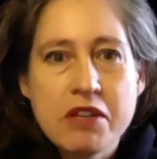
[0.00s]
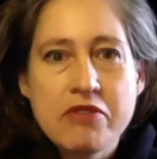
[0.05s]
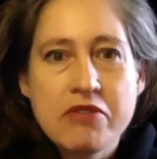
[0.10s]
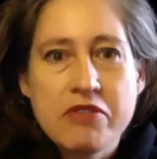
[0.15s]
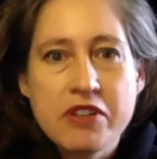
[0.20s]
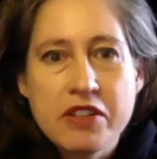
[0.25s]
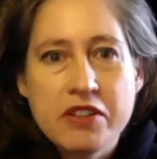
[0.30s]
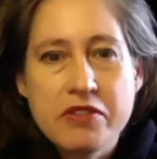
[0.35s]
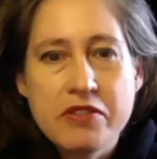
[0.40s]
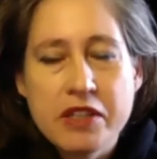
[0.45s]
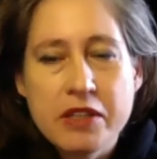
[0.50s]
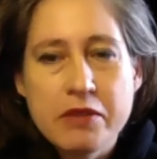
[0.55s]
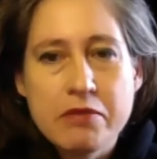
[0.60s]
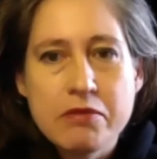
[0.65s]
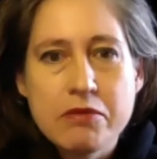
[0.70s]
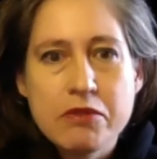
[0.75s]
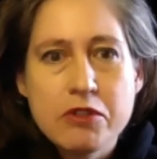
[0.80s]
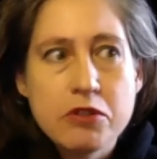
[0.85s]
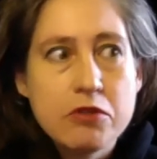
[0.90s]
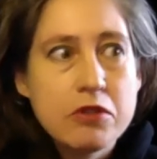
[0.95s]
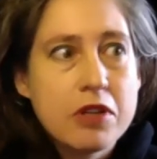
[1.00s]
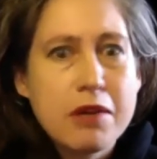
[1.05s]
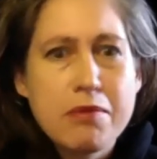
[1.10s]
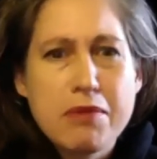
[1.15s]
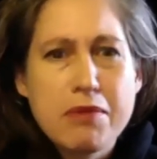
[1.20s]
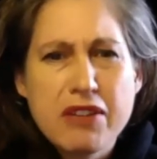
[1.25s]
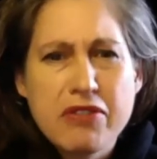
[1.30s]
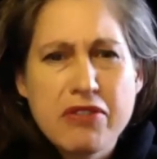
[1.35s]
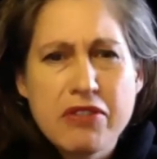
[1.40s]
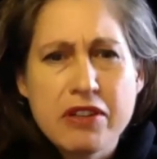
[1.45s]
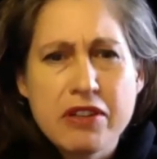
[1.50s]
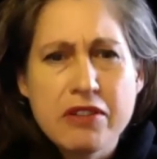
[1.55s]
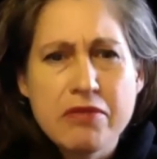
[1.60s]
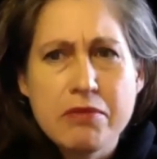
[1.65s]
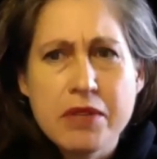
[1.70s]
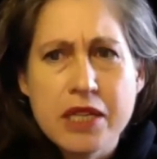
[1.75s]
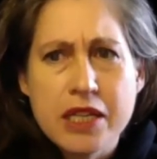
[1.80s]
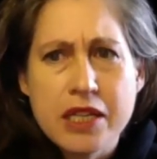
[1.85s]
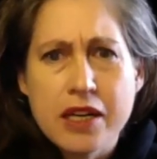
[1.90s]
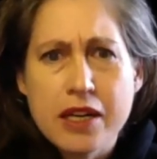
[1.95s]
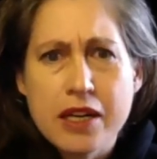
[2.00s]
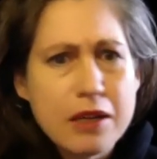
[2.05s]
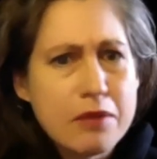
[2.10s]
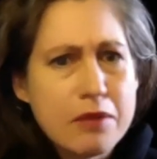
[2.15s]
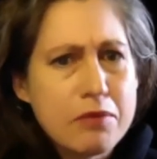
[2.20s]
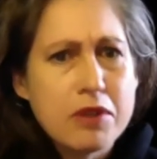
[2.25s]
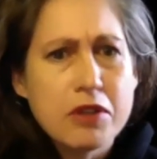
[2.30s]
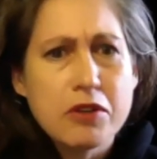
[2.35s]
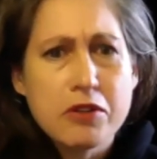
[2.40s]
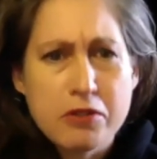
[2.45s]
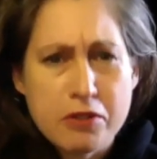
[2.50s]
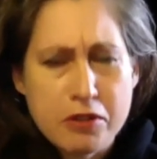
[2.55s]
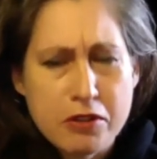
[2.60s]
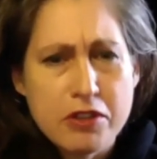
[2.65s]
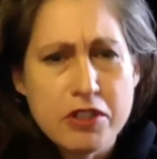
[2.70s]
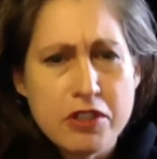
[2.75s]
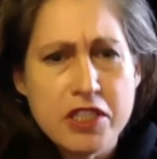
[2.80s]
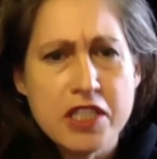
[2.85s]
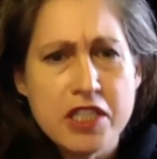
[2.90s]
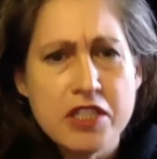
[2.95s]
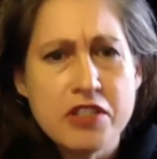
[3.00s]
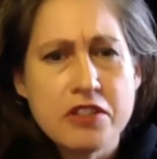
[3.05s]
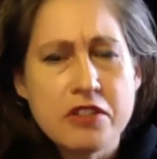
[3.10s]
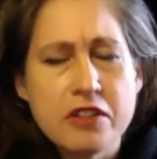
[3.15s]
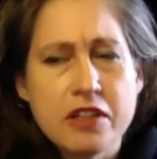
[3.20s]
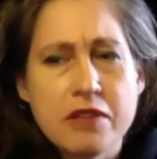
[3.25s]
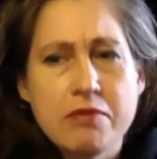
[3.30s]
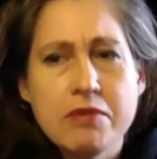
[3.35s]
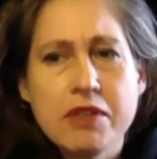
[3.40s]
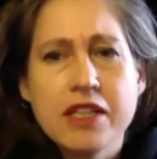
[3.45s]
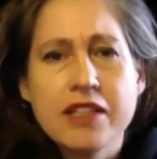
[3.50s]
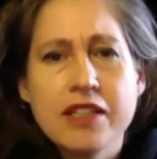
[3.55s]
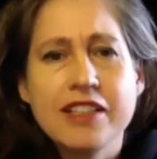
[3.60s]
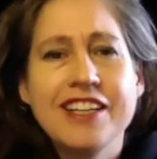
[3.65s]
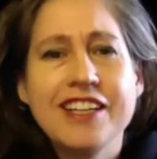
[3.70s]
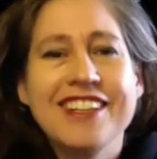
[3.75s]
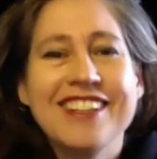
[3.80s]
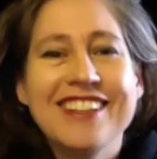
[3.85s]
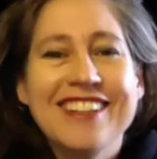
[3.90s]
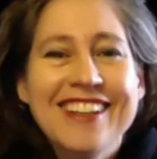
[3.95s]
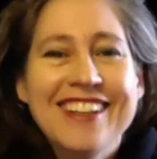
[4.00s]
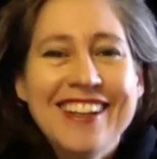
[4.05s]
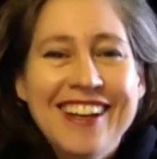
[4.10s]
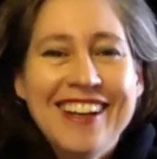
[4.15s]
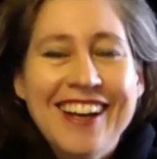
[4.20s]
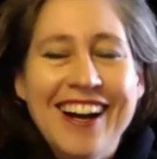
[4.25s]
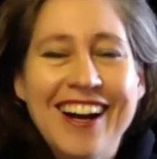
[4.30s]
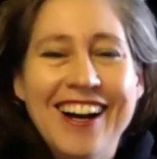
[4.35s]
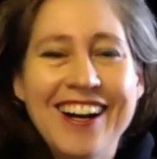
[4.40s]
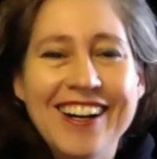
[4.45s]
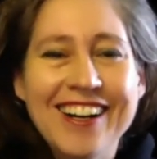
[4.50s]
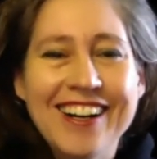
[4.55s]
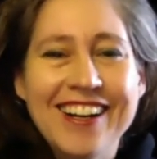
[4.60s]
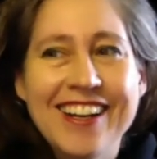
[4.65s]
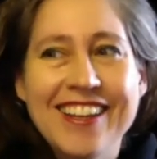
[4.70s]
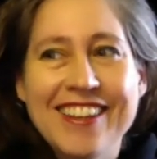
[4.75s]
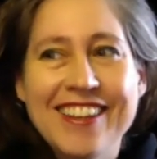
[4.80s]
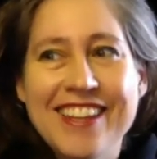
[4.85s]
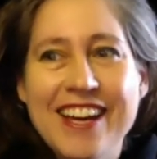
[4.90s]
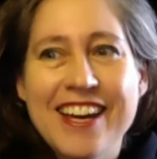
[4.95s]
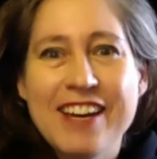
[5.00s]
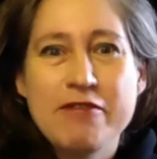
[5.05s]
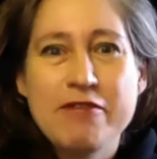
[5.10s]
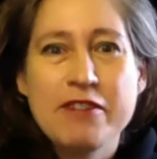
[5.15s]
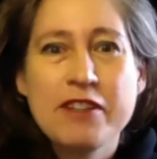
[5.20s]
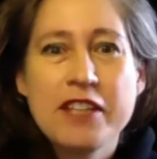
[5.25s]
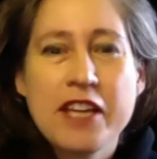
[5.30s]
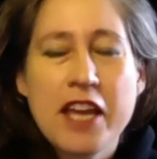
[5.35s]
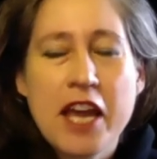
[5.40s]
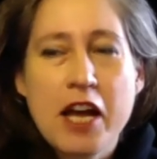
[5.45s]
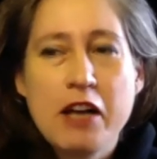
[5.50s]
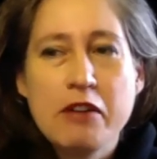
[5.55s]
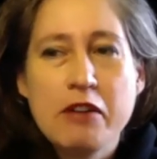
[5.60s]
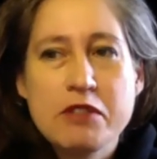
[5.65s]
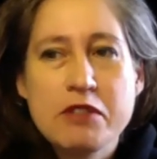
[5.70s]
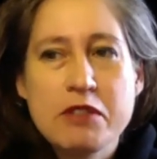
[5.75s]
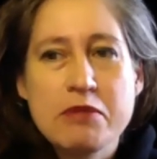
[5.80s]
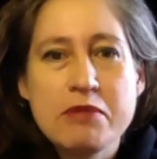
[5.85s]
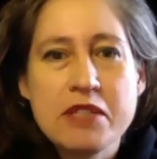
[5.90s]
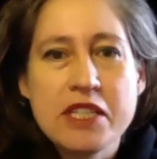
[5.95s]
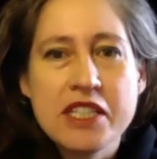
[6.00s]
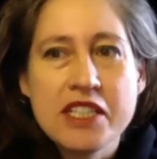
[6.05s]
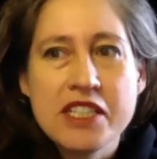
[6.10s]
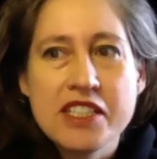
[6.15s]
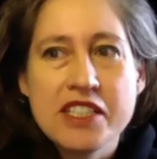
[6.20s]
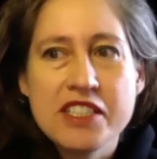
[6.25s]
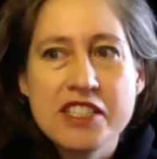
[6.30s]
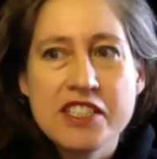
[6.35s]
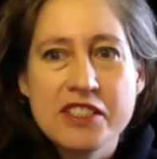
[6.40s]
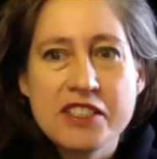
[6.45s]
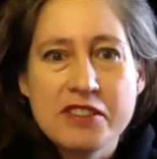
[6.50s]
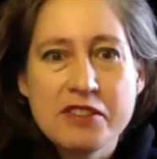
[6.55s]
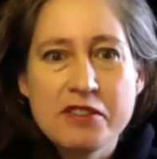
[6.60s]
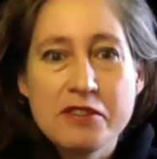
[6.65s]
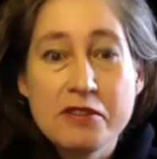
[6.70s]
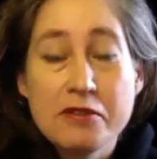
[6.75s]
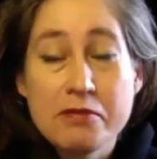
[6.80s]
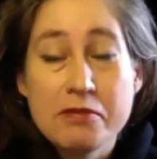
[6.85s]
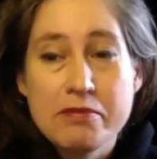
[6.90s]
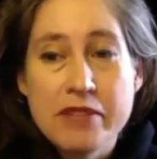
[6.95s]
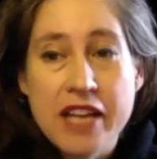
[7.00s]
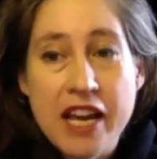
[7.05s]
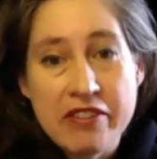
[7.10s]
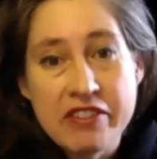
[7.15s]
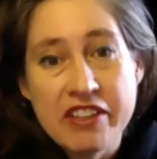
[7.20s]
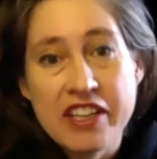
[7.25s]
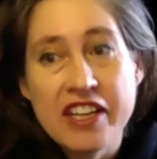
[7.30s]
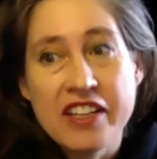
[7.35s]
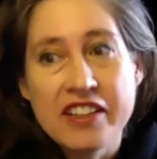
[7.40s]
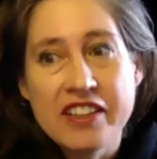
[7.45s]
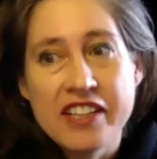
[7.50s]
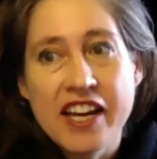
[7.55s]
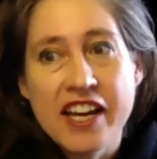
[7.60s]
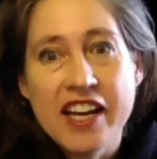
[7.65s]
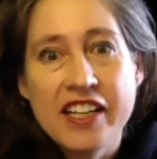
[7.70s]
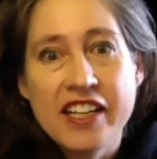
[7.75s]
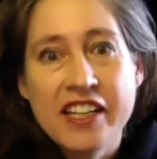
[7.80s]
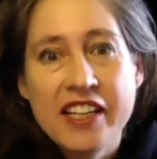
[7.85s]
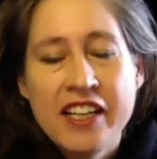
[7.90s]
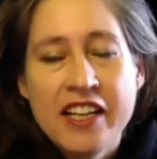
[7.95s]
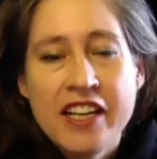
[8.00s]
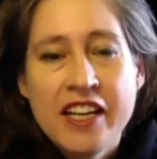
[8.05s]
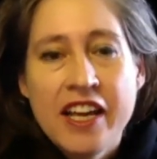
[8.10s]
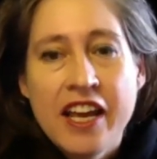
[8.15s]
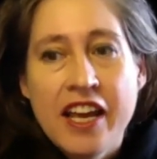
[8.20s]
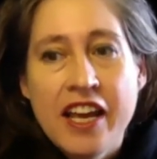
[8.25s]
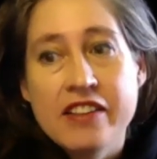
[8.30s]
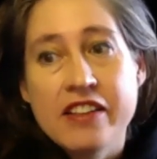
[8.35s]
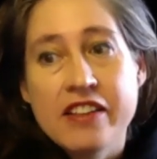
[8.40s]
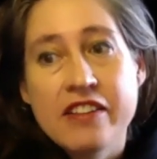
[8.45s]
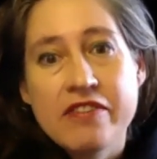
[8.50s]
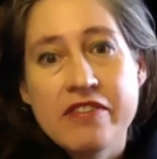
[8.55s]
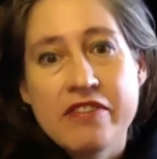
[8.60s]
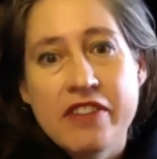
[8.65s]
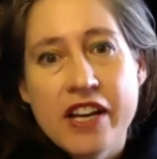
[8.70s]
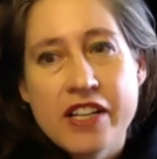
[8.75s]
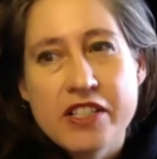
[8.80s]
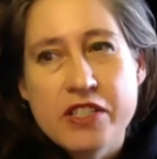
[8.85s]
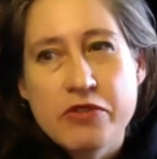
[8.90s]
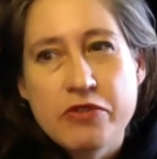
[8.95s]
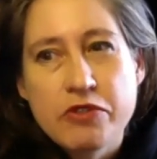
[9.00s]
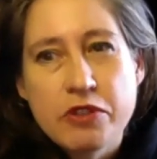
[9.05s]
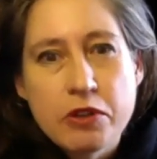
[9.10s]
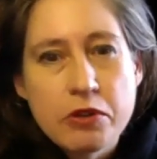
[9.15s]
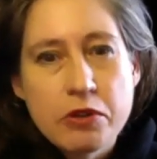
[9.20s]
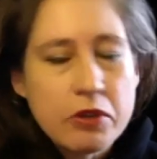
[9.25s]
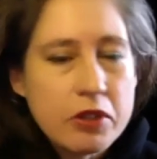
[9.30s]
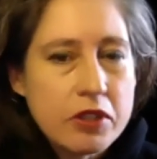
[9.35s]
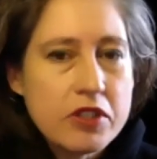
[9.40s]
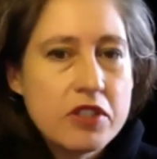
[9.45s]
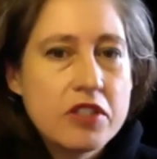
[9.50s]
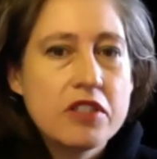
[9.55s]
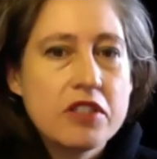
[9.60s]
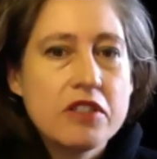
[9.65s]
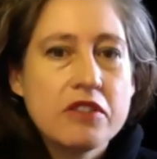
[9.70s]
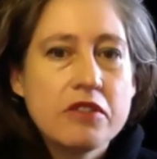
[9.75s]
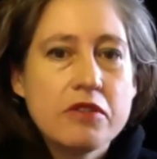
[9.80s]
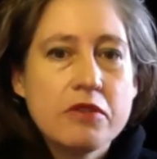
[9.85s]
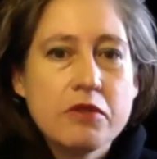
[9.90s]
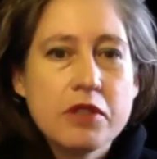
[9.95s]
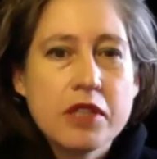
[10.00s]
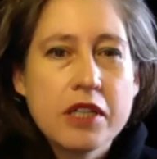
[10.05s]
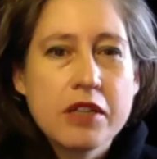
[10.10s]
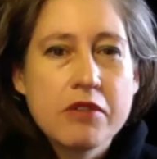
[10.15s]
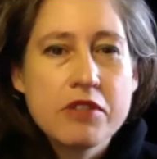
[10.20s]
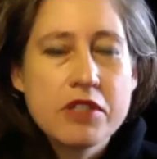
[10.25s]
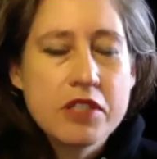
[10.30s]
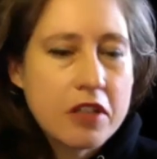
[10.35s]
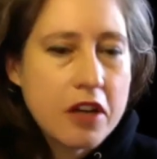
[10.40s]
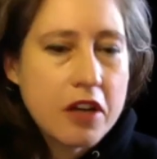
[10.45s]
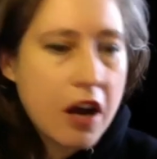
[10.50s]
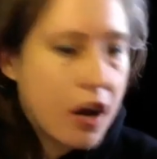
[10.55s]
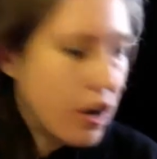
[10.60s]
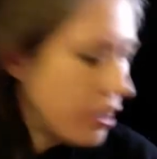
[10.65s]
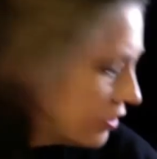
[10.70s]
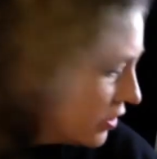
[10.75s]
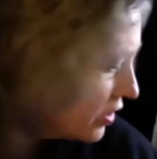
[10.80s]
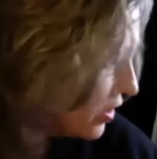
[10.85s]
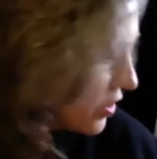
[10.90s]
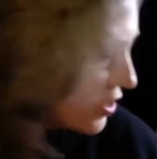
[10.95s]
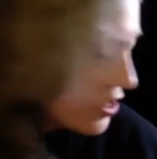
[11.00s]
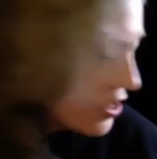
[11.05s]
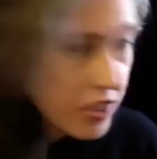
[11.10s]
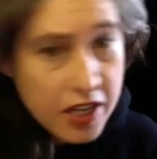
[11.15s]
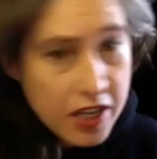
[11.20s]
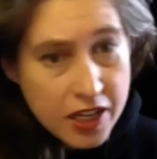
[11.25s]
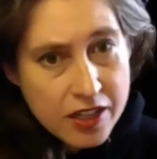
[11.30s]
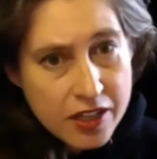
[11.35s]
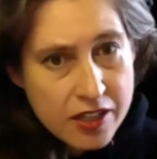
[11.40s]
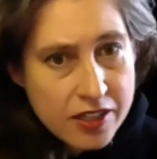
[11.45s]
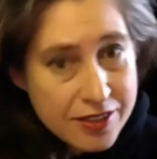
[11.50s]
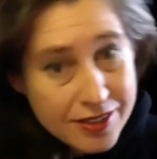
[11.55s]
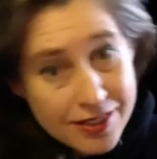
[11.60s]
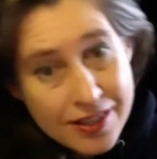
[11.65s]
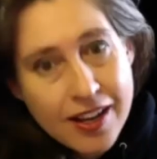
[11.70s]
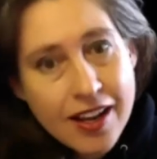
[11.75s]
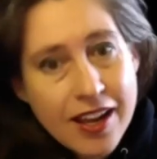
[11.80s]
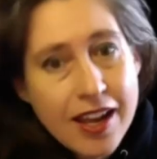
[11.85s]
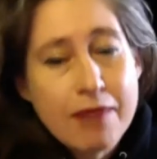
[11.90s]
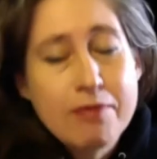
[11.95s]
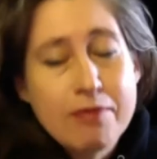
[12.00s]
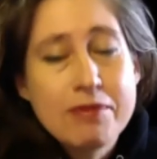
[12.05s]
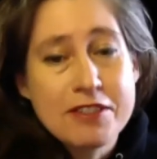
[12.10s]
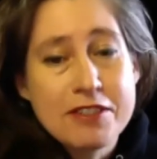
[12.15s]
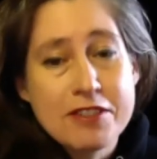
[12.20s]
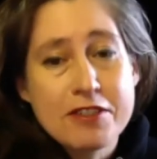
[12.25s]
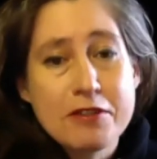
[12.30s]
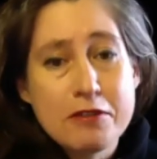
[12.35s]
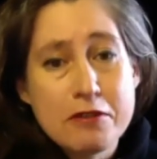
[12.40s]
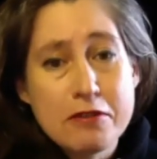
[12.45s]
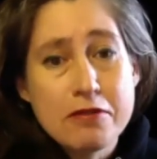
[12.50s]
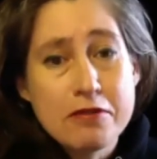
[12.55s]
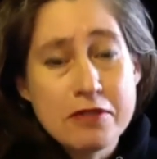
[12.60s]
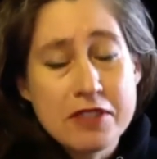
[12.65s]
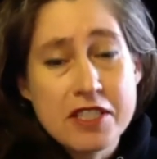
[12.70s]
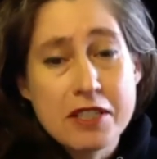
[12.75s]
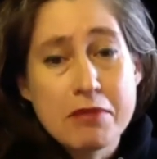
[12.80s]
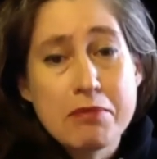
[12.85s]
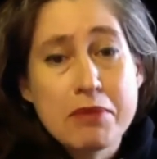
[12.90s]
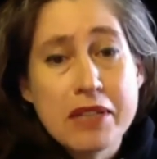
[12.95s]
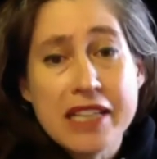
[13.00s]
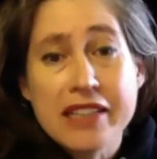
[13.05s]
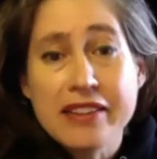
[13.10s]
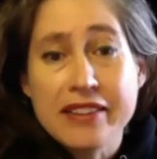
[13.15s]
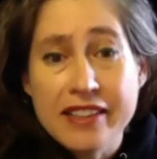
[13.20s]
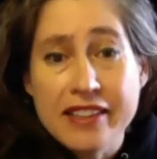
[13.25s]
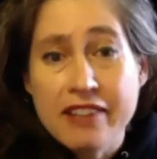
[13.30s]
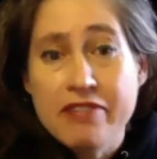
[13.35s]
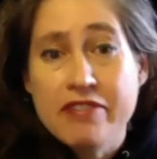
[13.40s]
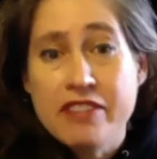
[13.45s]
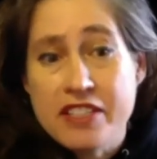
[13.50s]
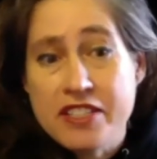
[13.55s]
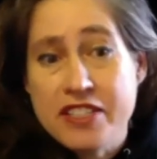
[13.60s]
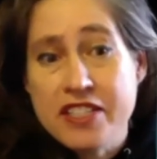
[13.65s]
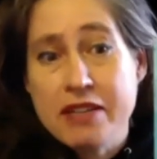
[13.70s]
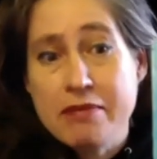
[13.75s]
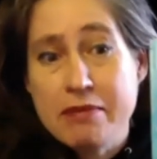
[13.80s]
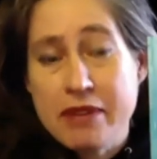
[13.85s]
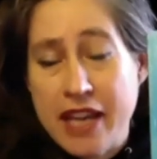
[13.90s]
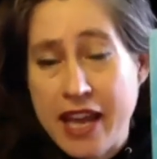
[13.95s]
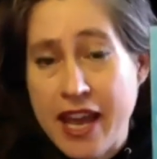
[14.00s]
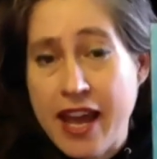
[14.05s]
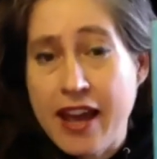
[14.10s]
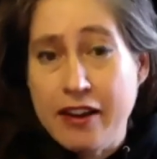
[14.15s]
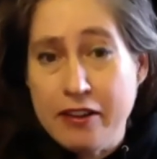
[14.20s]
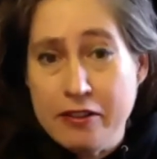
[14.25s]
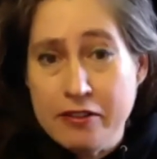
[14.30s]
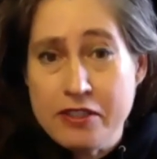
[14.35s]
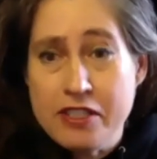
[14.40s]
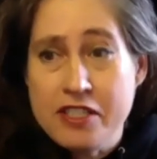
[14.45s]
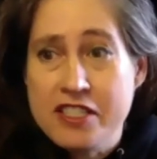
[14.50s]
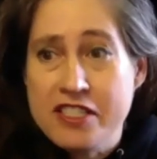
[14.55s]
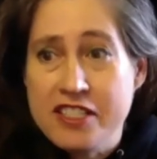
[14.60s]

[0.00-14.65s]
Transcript: fun of them. Do not make fun of me. I am your good teacher. I'm not. That really helped me to navigate that. And then fast forward to when I was in college, and I happened to, somebody left this at my house,